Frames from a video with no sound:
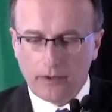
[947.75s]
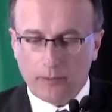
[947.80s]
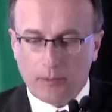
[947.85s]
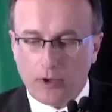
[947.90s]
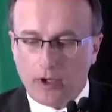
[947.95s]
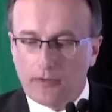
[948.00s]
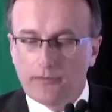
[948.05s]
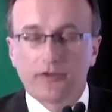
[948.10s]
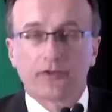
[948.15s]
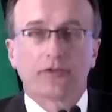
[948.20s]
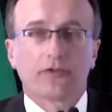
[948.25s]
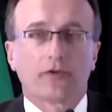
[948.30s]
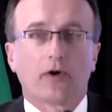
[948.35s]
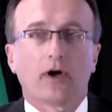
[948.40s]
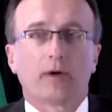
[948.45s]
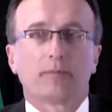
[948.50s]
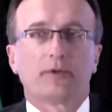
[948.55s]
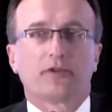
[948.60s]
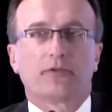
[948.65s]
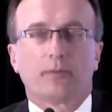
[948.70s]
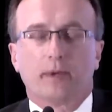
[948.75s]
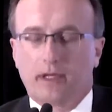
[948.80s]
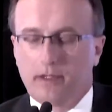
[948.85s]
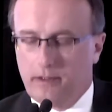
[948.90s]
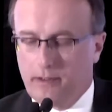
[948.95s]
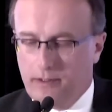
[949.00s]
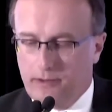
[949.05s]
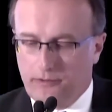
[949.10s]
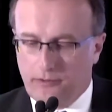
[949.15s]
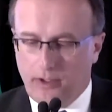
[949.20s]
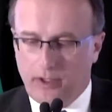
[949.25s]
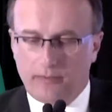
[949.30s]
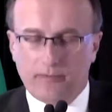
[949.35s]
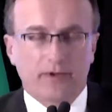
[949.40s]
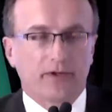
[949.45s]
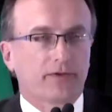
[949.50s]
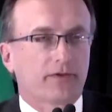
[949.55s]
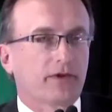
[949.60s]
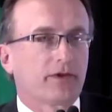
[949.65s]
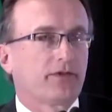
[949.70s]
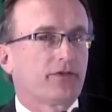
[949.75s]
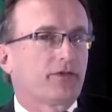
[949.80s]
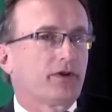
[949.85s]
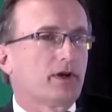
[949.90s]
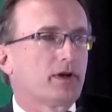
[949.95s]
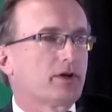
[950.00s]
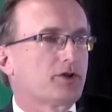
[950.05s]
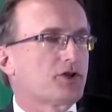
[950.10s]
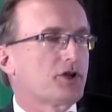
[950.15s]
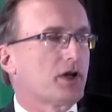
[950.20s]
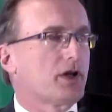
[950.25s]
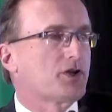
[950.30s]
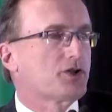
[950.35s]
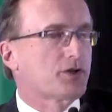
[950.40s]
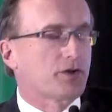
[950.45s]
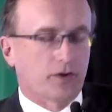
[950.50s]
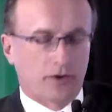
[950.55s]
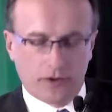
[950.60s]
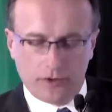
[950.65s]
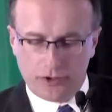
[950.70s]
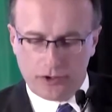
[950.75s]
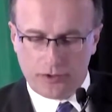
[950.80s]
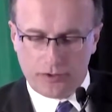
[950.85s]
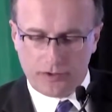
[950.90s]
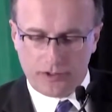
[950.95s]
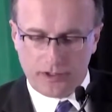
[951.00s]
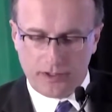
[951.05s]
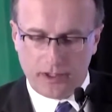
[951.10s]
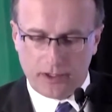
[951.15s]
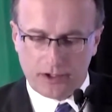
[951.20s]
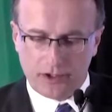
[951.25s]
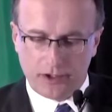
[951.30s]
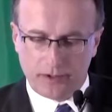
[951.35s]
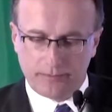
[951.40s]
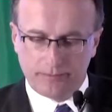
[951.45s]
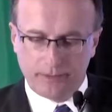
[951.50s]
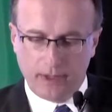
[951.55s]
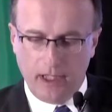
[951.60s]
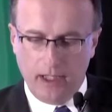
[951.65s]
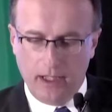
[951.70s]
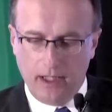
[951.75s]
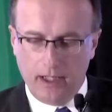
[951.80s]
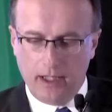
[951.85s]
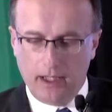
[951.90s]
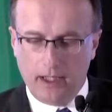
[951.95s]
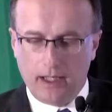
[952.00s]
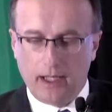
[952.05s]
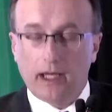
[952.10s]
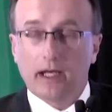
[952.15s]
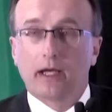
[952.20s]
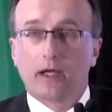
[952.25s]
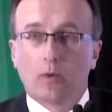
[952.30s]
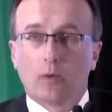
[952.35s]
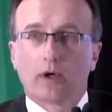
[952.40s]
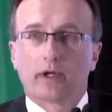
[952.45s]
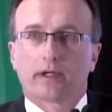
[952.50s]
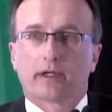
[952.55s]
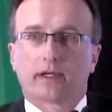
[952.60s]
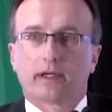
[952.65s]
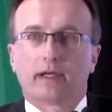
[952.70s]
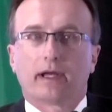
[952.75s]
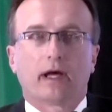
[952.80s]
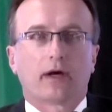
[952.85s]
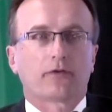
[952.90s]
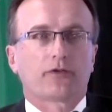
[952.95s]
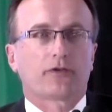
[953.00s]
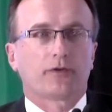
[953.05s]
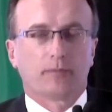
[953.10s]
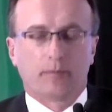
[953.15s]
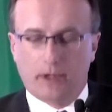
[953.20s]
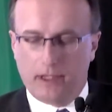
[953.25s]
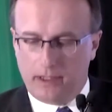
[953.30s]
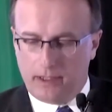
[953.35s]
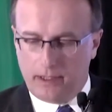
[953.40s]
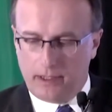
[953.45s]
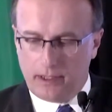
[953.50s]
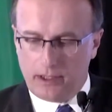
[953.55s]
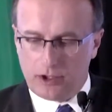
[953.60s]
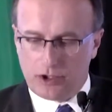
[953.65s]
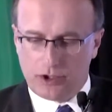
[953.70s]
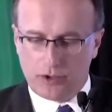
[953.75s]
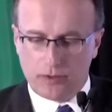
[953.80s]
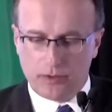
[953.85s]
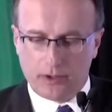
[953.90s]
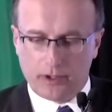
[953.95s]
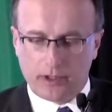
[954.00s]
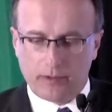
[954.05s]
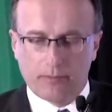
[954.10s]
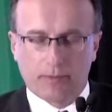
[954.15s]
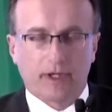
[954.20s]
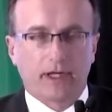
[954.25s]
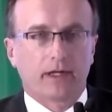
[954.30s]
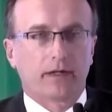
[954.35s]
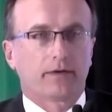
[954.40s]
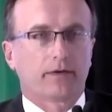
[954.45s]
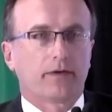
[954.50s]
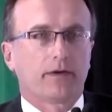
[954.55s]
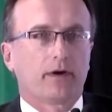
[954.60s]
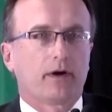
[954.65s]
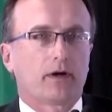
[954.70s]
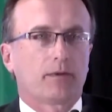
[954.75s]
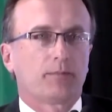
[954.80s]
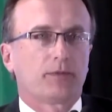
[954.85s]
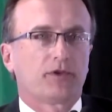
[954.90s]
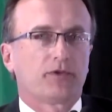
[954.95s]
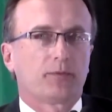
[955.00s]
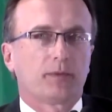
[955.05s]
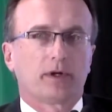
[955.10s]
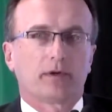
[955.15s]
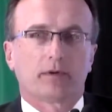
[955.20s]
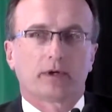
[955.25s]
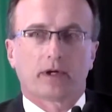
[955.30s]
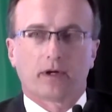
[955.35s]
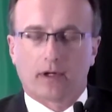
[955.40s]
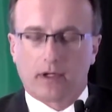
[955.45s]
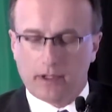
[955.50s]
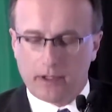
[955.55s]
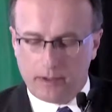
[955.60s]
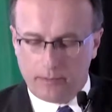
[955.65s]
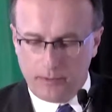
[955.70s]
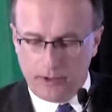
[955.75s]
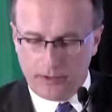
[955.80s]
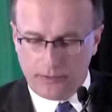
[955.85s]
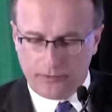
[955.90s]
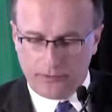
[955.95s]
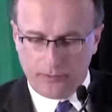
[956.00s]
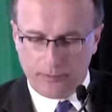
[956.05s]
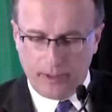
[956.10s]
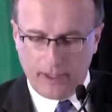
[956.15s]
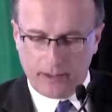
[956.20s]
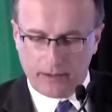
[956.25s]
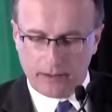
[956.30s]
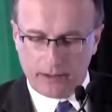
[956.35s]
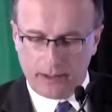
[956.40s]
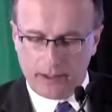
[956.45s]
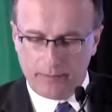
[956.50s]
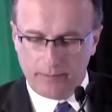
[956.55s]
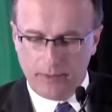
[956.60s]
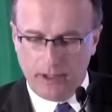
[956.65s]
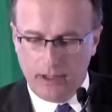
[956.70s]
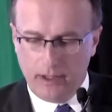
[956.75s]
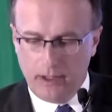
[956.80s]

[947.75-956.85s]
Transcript: The province's ombudsman has obviously seen a change to her jurisdiction. Anyone can now submit an issue or complaint to the ombudsman regarding a municipality.